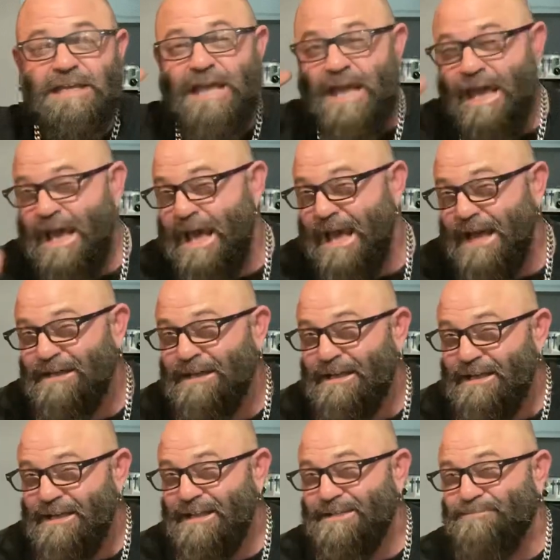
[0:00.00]
And
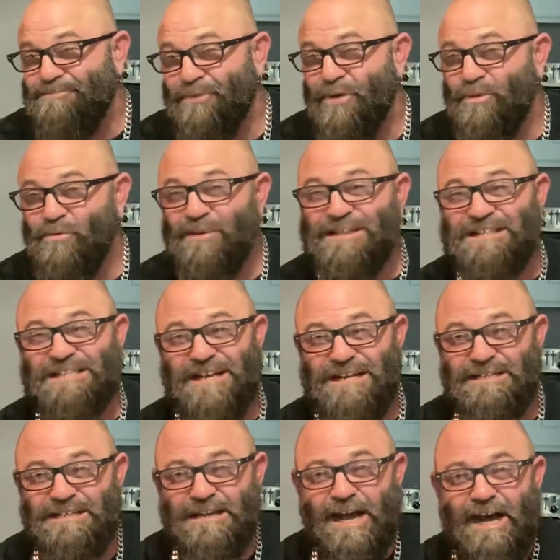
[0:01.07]
it's brewed with
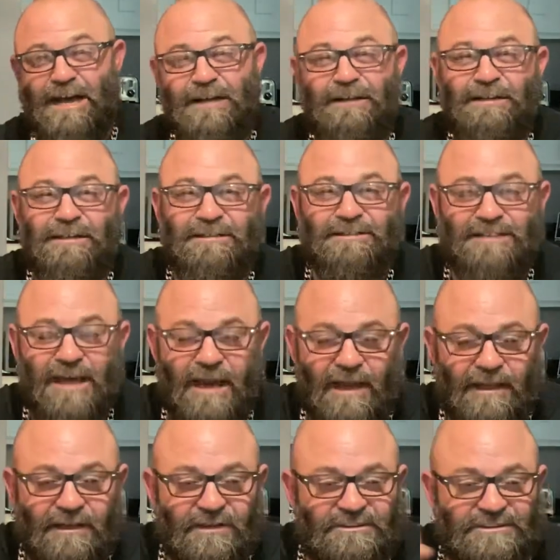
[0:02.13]
ginger. It's got a
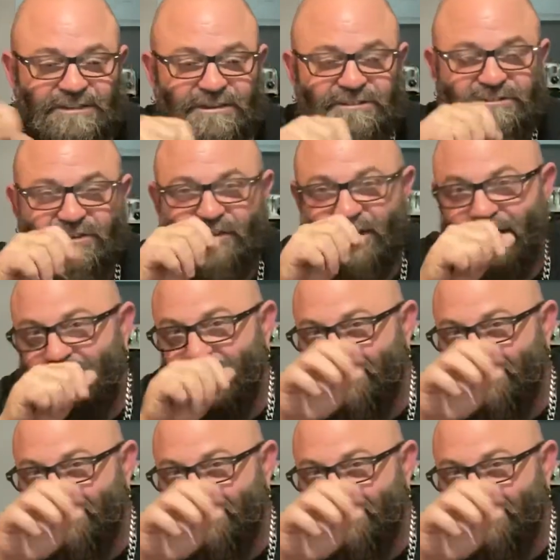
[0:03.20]
little ginger in it.